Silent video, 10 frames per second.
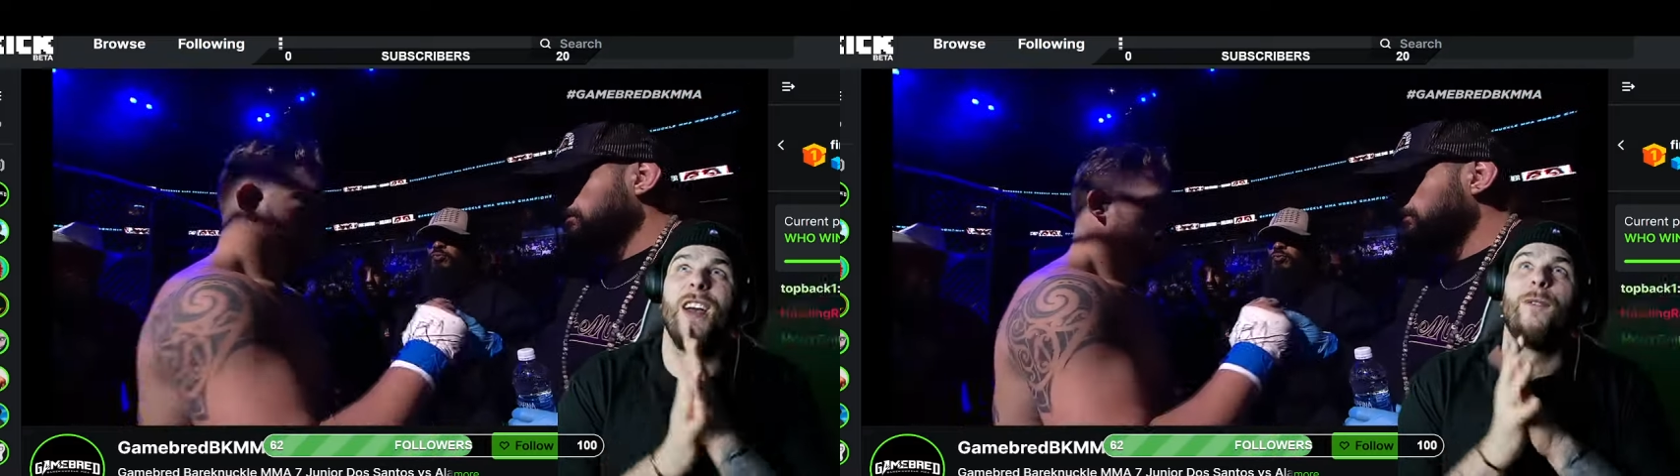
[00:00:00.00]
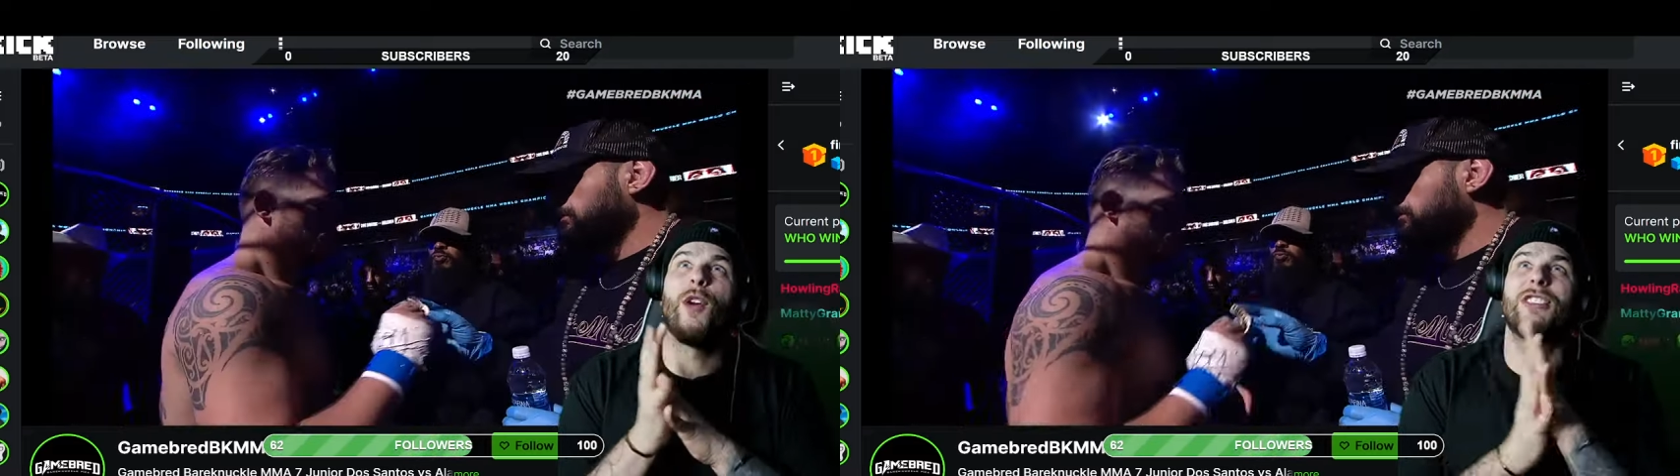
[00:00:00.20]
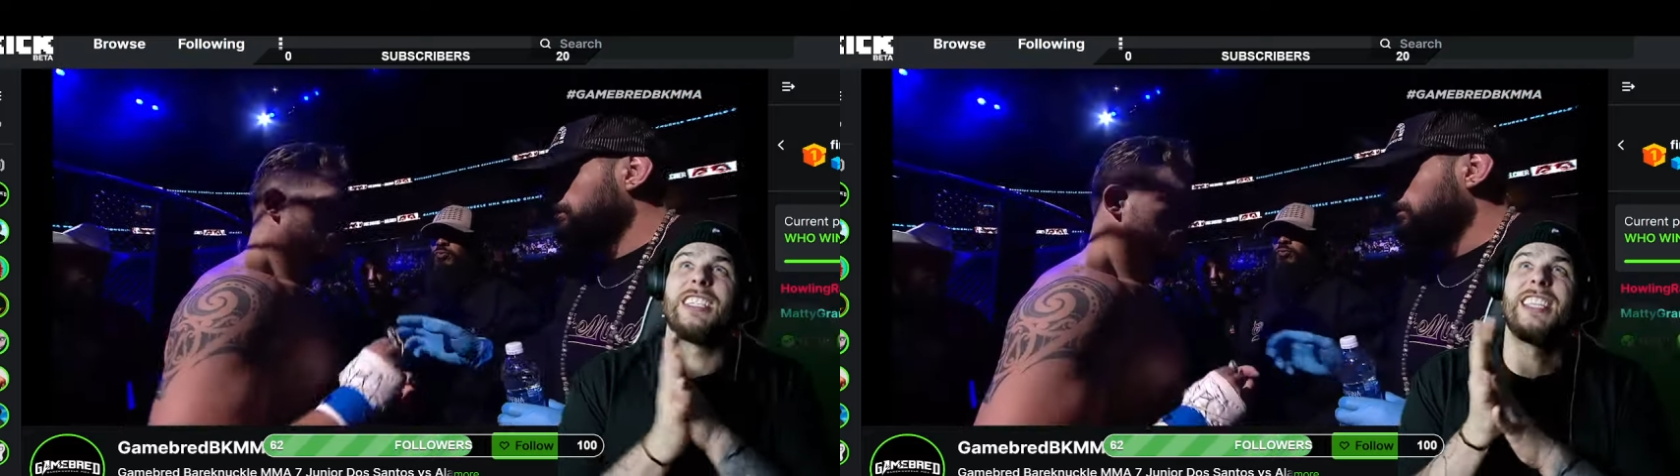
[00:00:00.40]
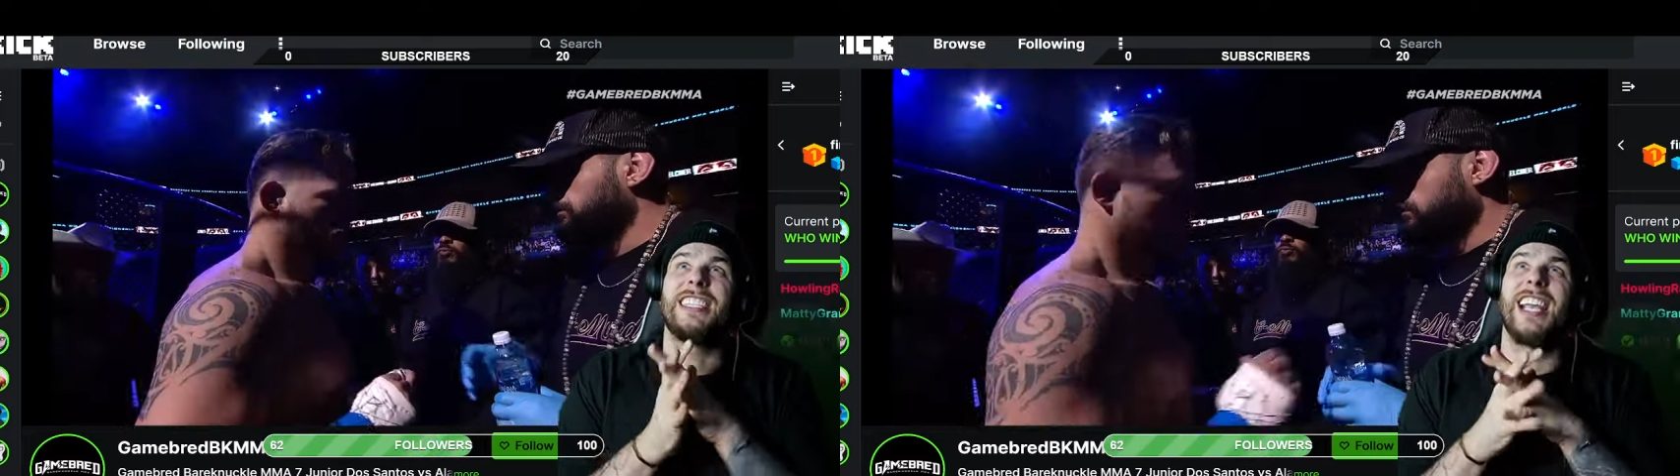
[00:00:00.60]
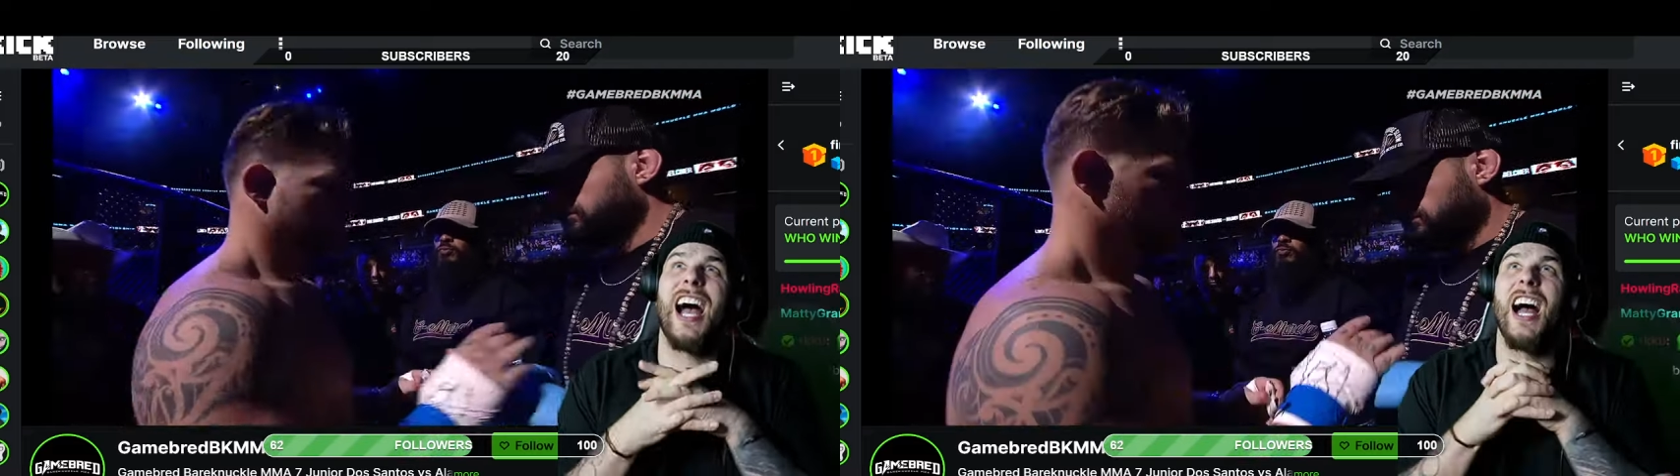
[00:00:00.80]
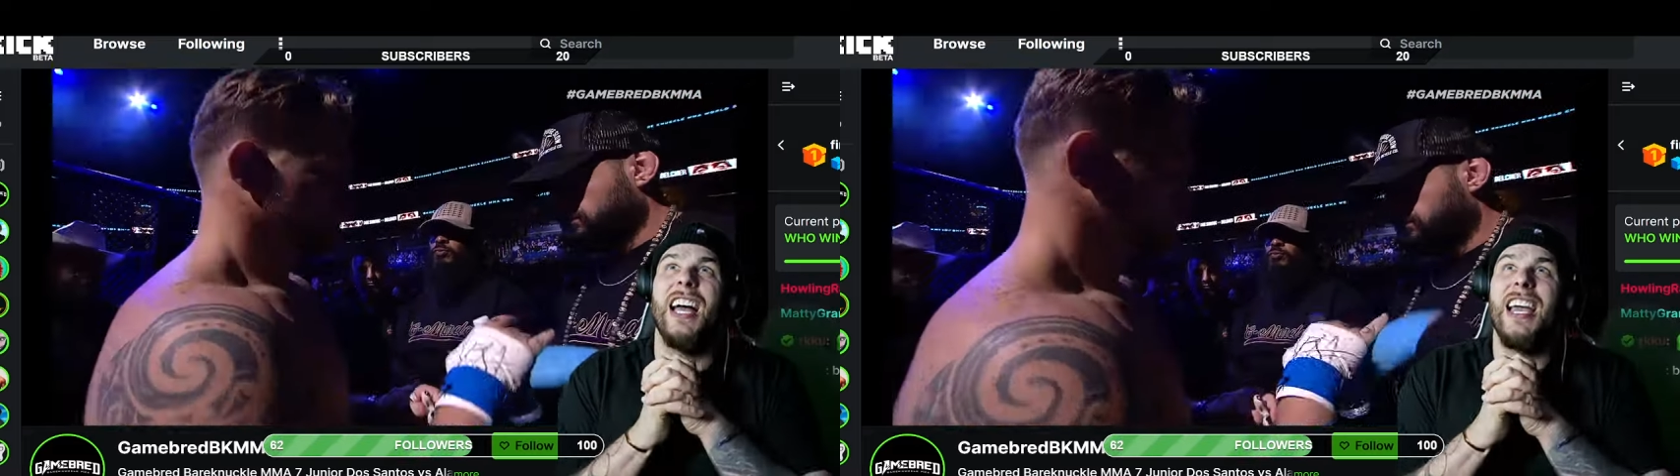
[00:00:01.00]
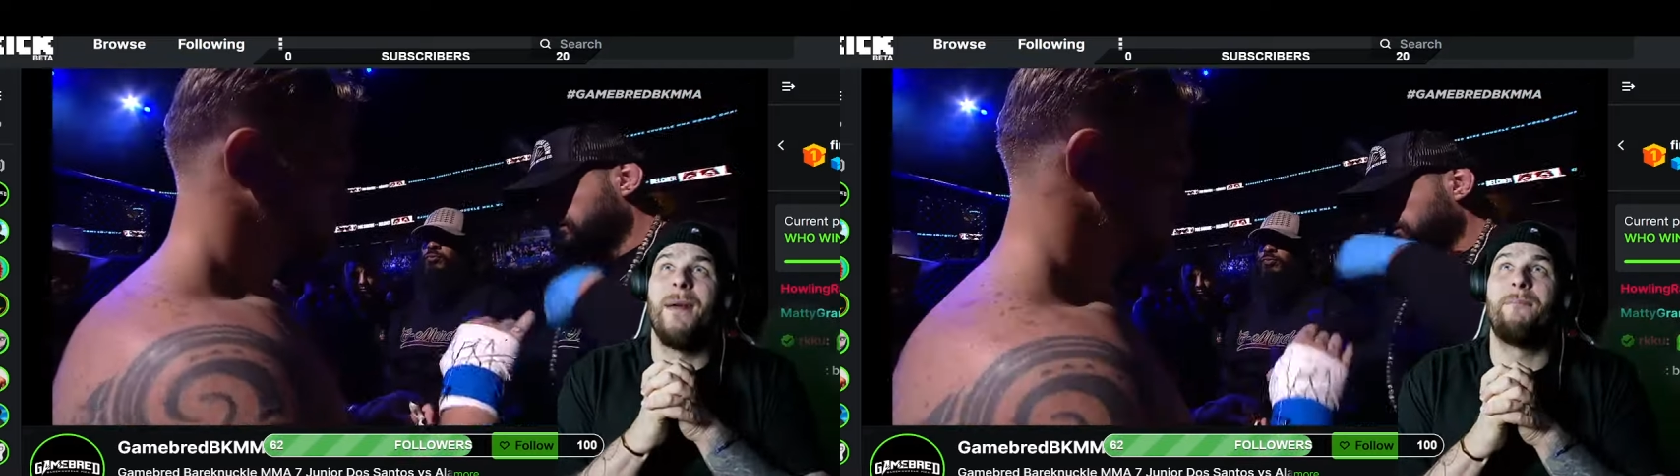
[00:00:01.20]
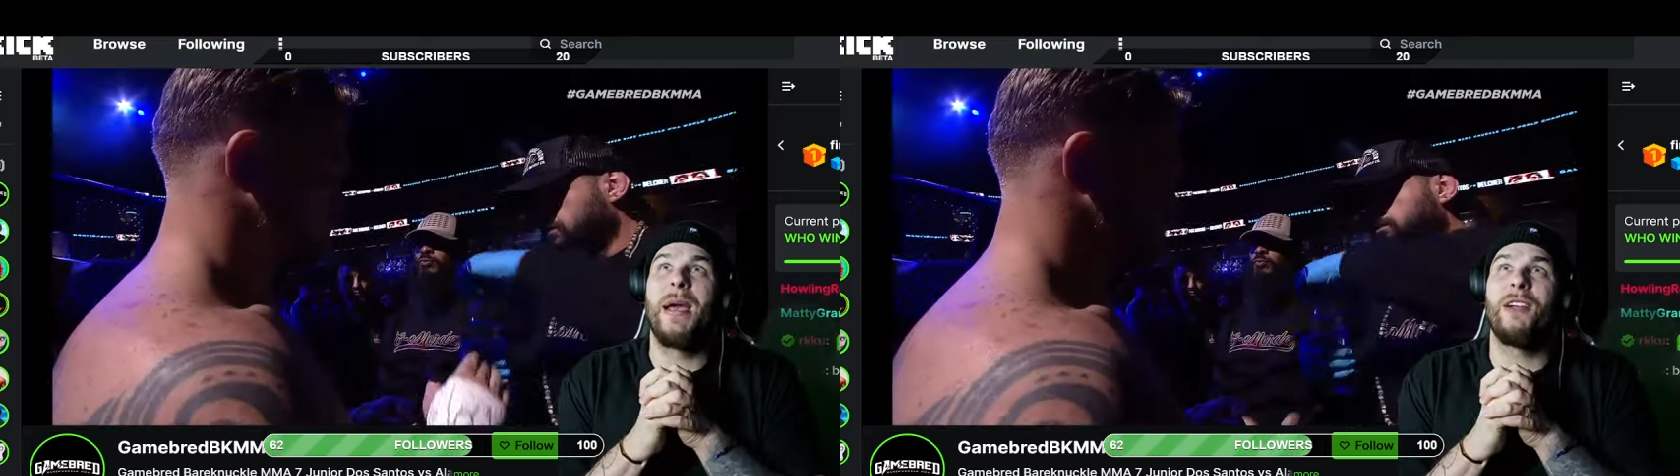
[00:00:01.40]
versus this guy
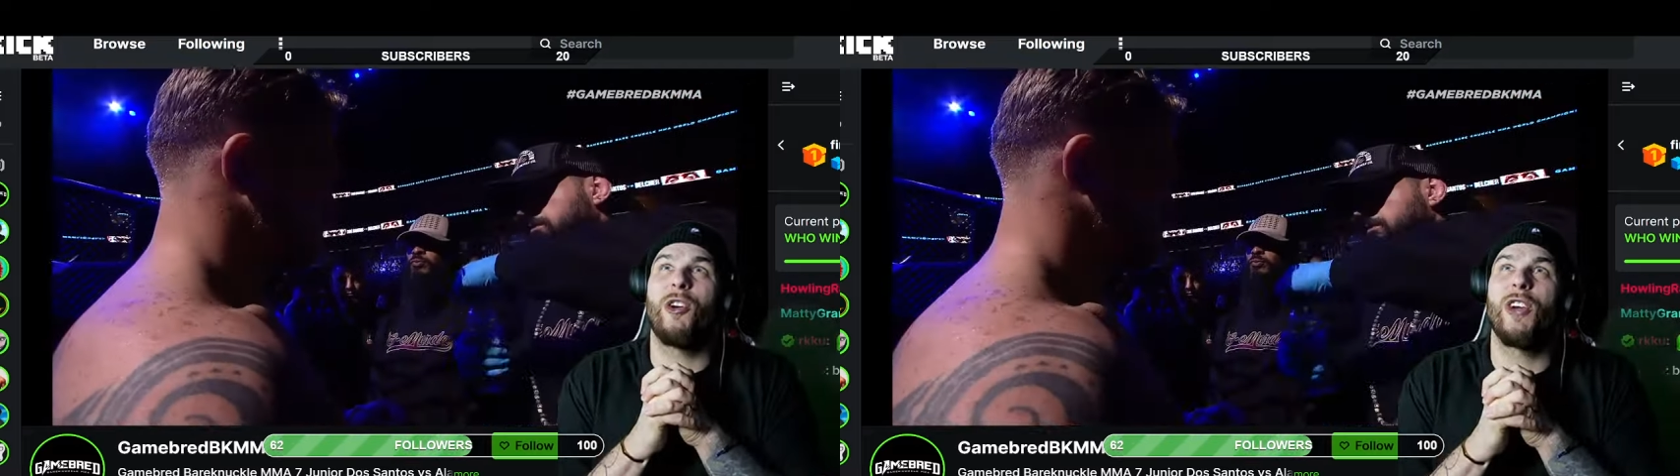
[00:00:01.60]
in Bareknuckle